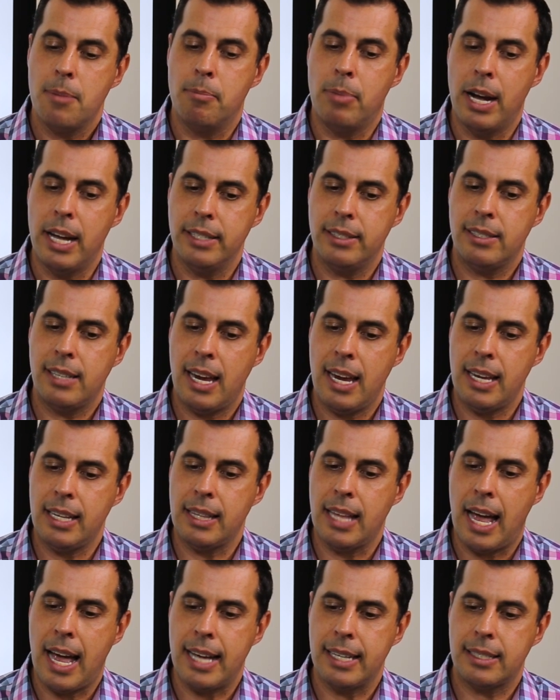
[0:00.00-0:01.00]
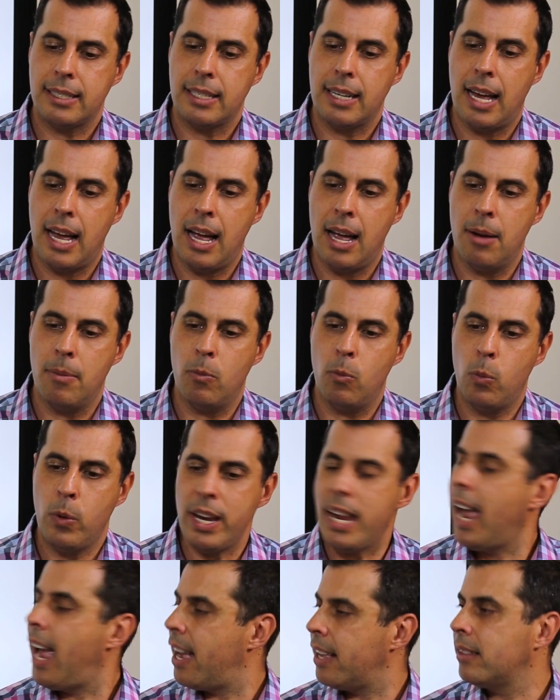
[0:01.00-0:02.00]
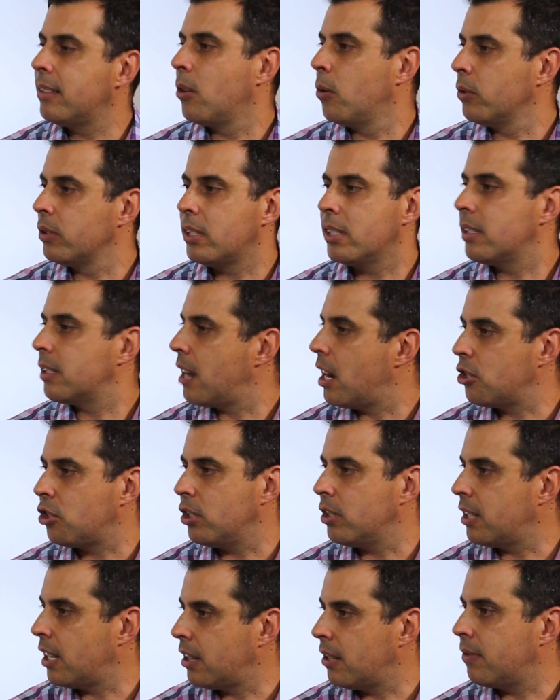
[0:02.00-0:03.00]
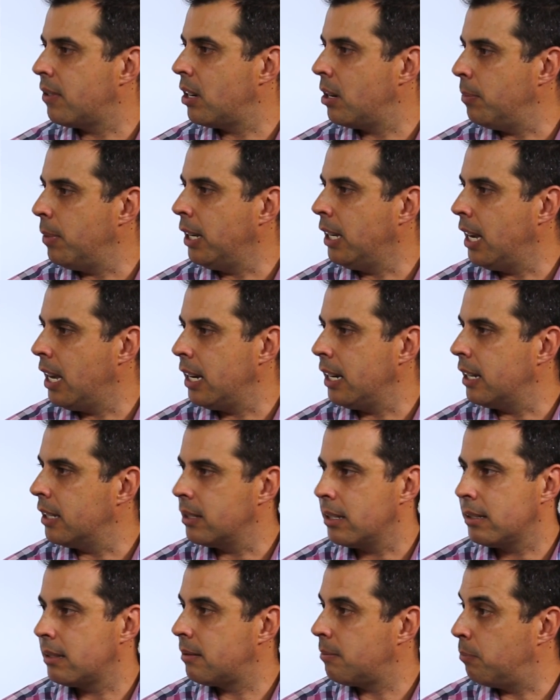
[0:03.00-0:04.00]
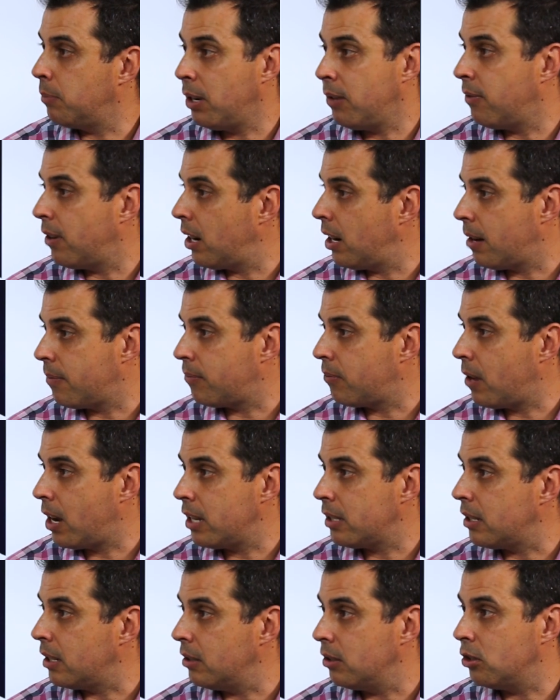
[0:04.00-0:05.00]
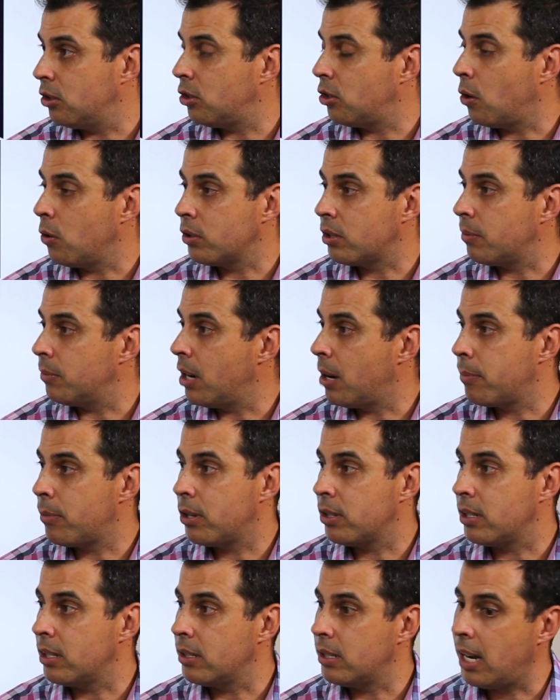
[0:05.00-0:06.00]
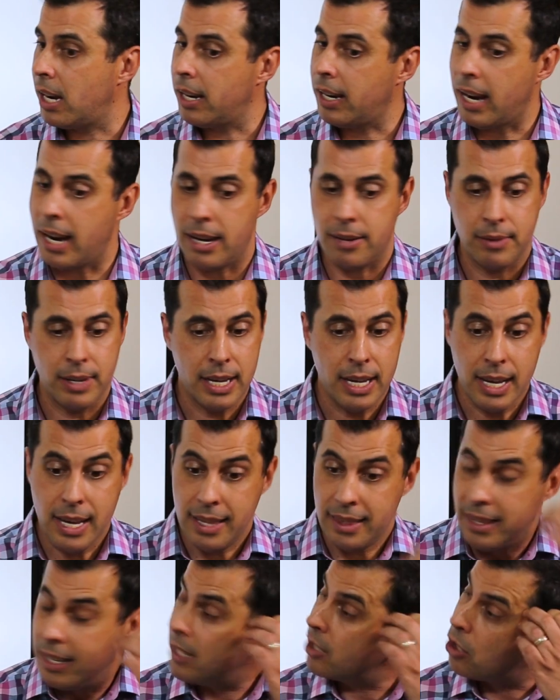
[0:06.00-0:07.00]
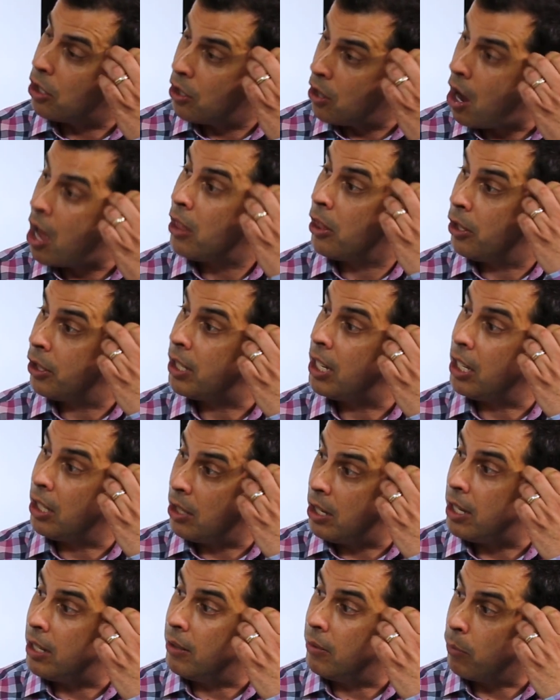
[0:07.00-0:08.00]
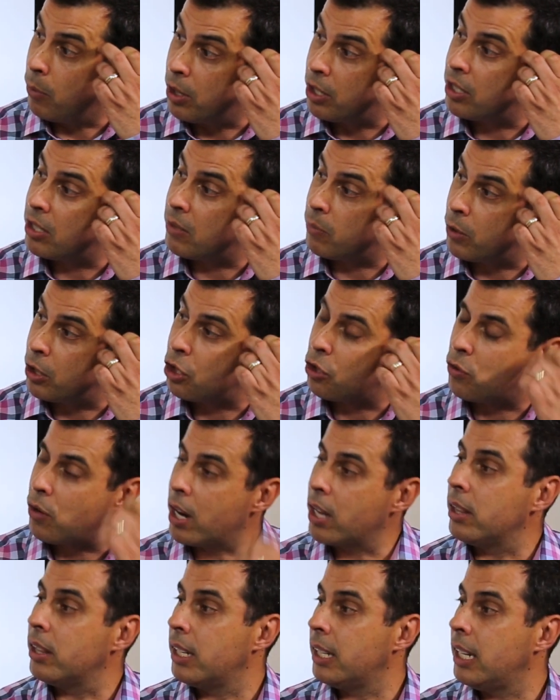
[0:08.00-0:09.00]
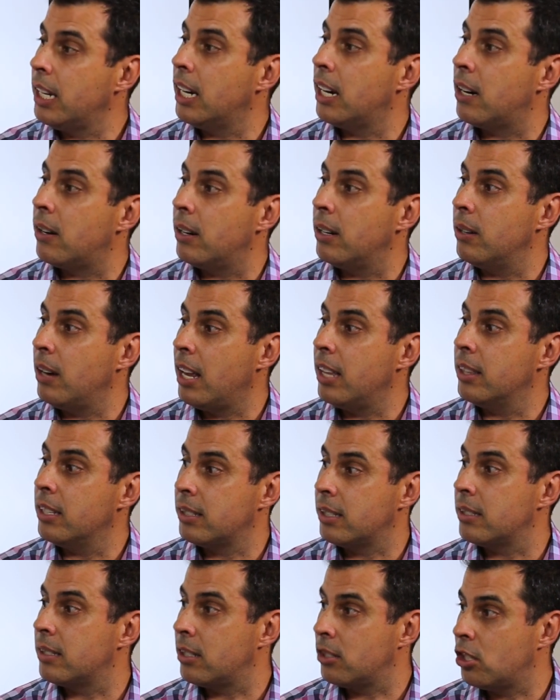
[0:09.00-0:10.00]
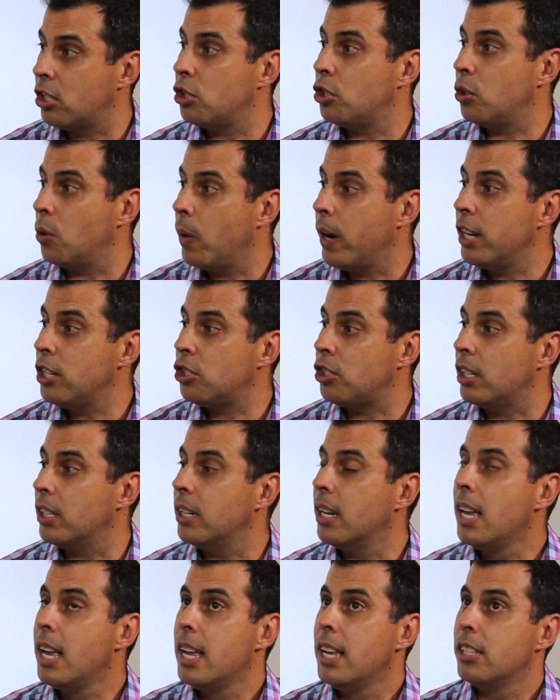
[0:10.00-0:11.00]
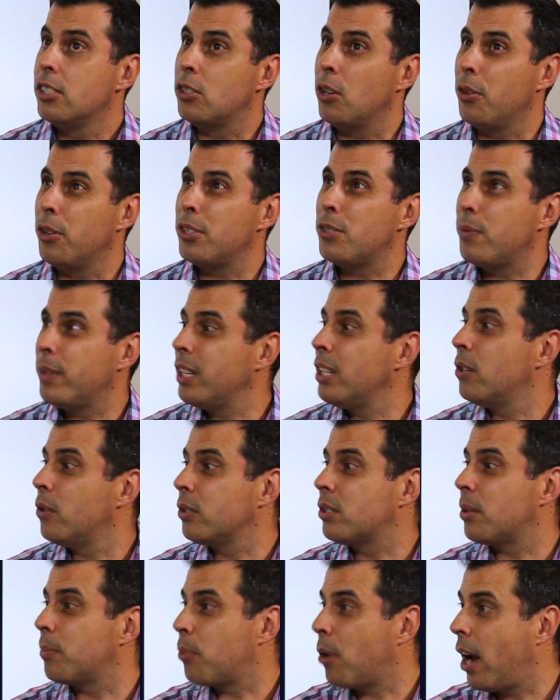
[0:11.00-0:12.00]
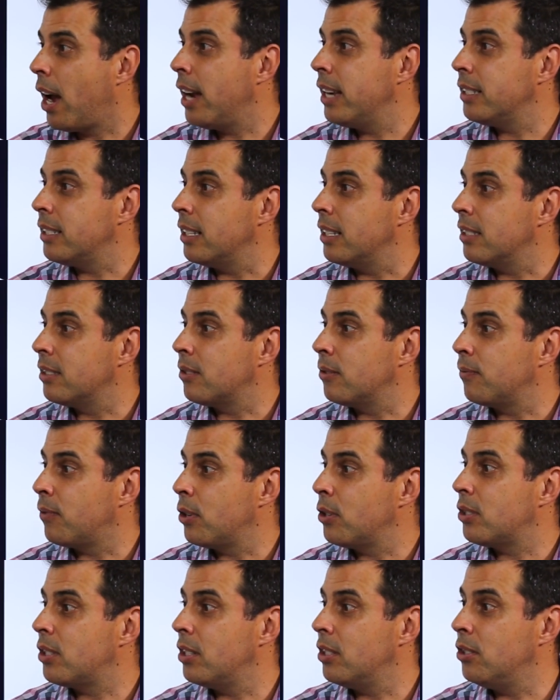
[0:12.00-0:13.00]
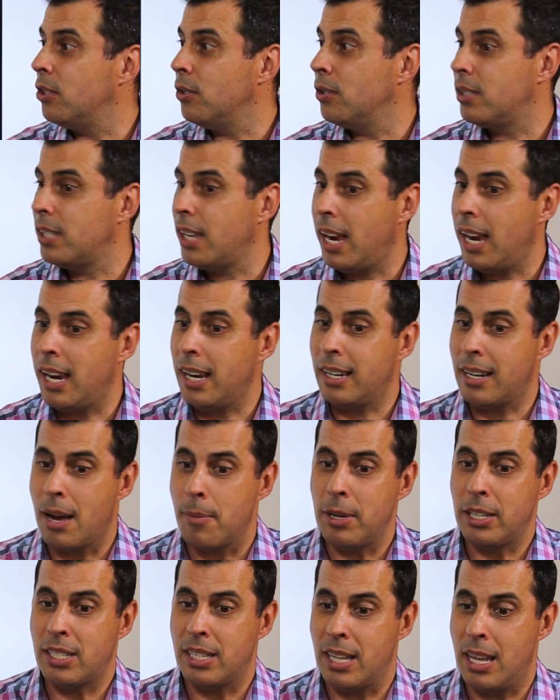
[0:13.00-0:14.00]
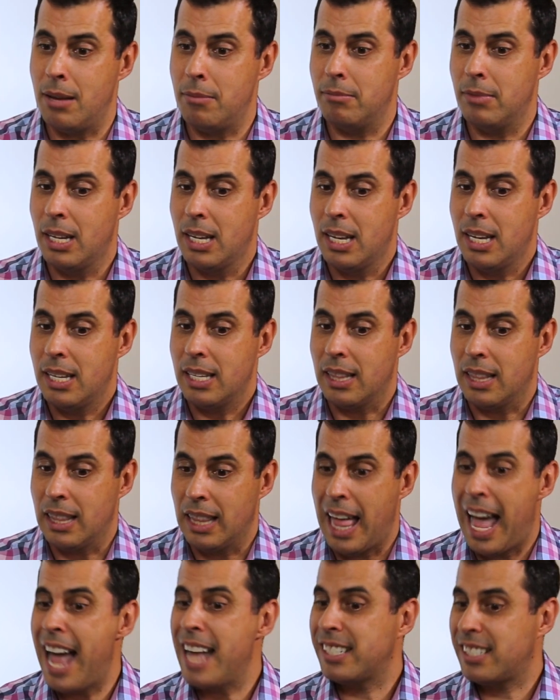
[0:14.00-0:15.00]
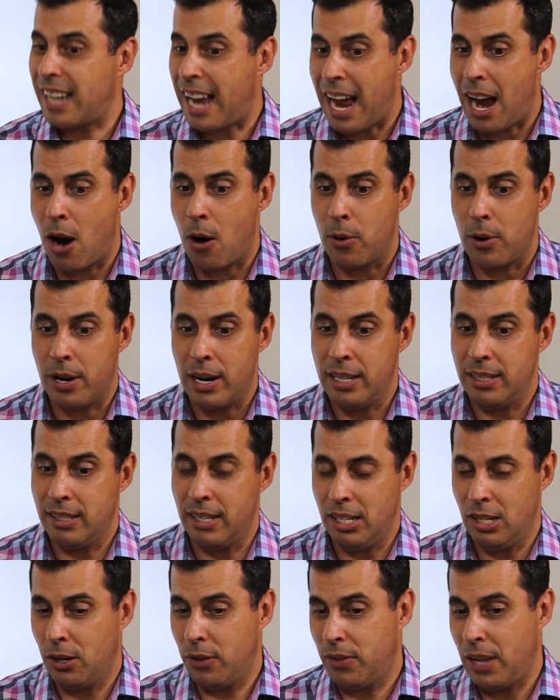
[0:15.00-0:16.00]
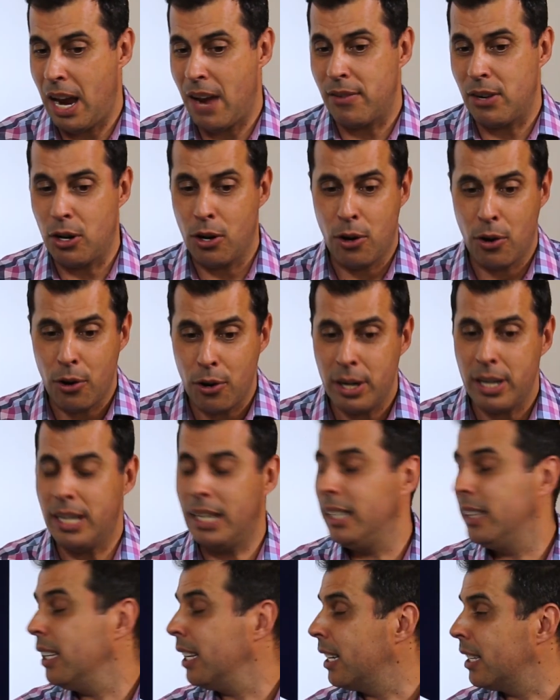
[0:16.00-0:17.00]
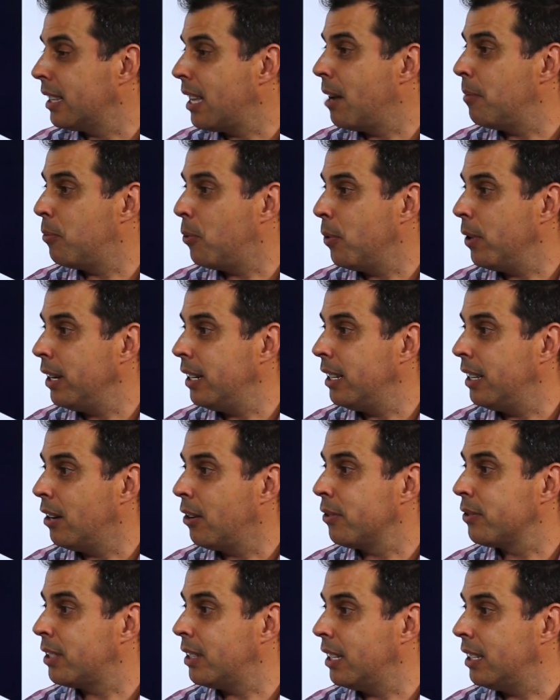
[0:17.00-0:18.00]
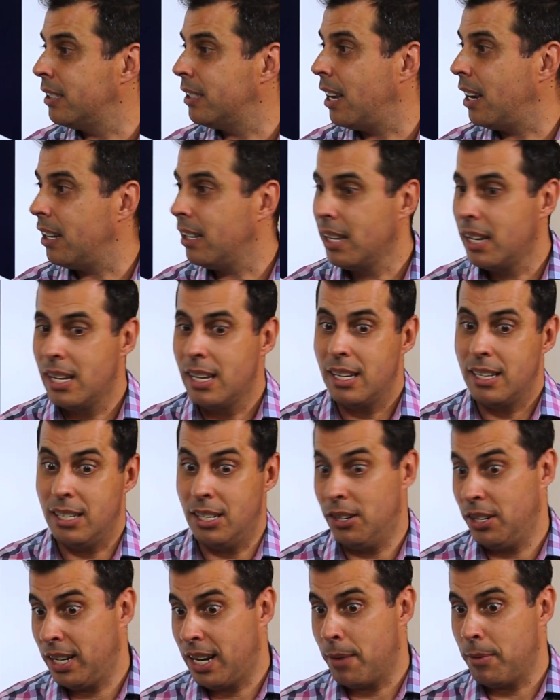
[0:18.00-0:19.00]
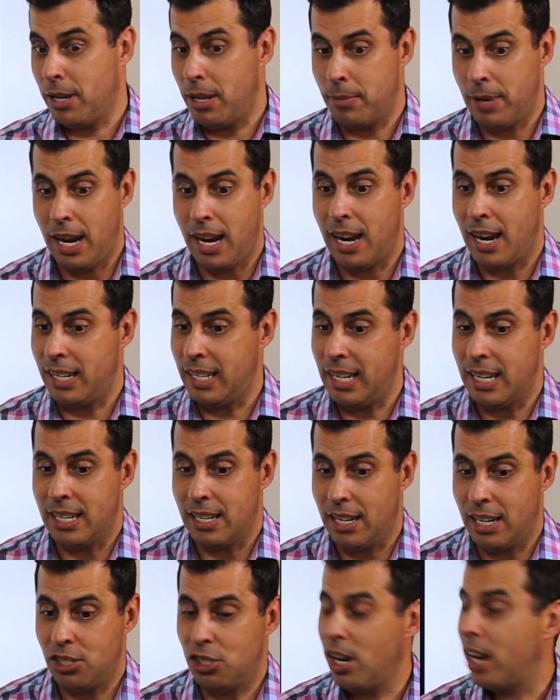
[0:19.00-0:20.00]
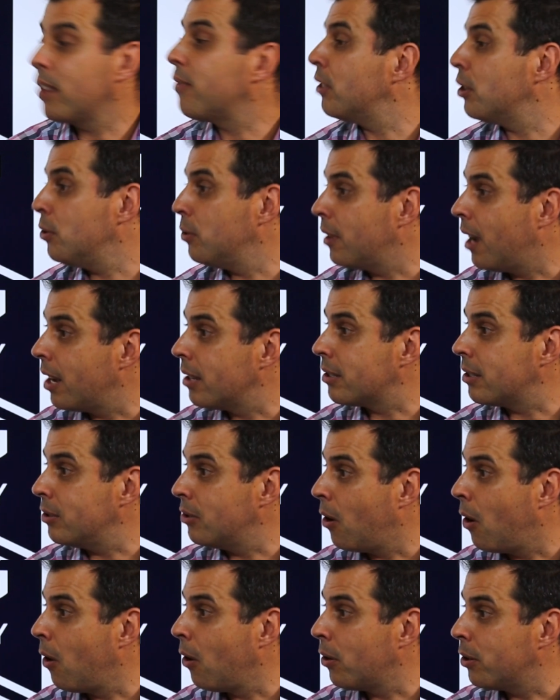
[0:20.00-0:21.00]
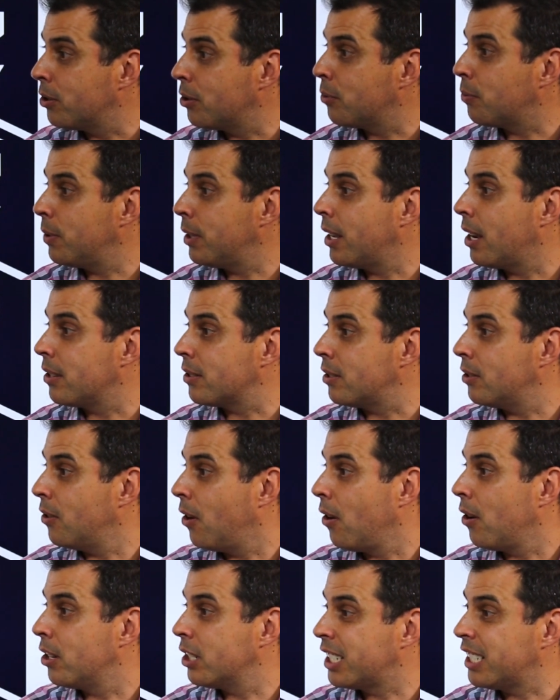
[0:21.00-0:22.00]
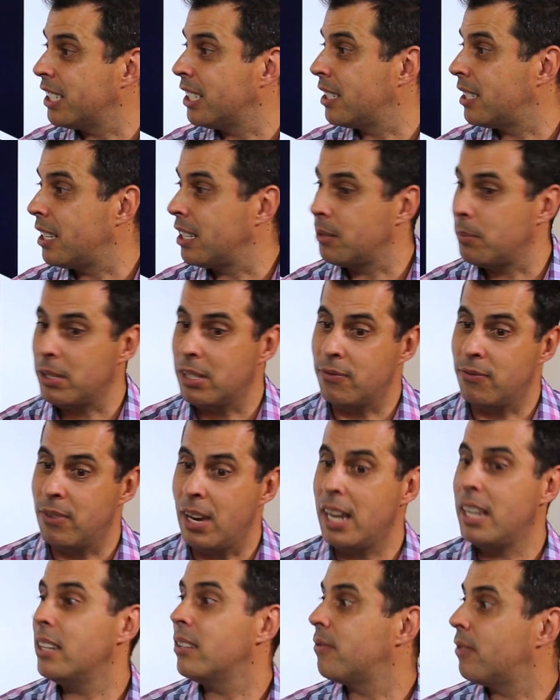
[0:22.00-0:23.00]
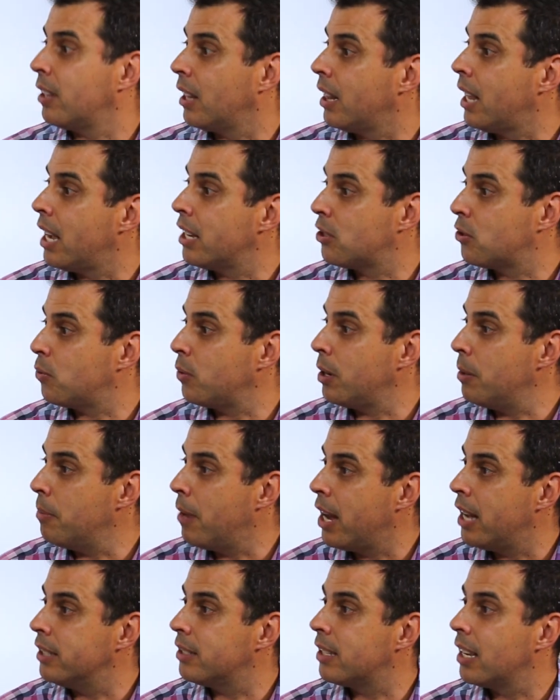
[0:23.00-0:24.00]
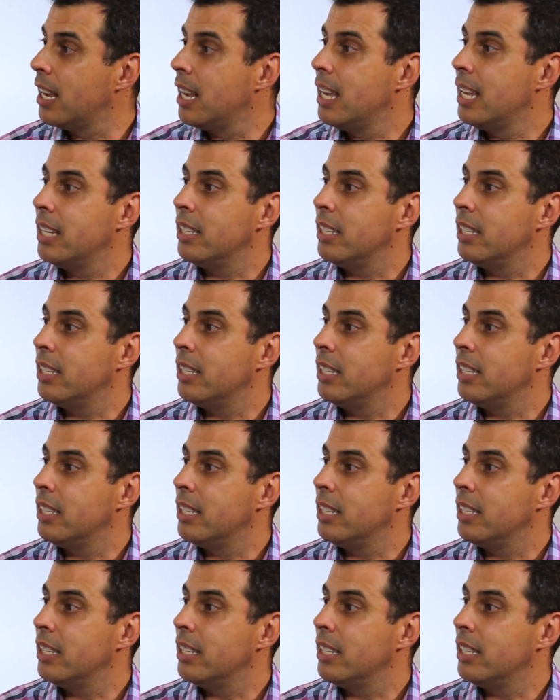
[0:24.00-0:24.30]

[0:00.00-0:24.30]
But saying that, we had those discussions at the very beginning and just be very upfront and show some numbers and saying, hey, things are not looking good. We're struggling here and this is the situation. So there's really no surprises versus you coming to them last hour and, if they haven't heard anything at that point and then all of a sudden they say, you come to them, hey, I need a check for $2,000 or $3,000 because this thing's been vacant for the last 3 months.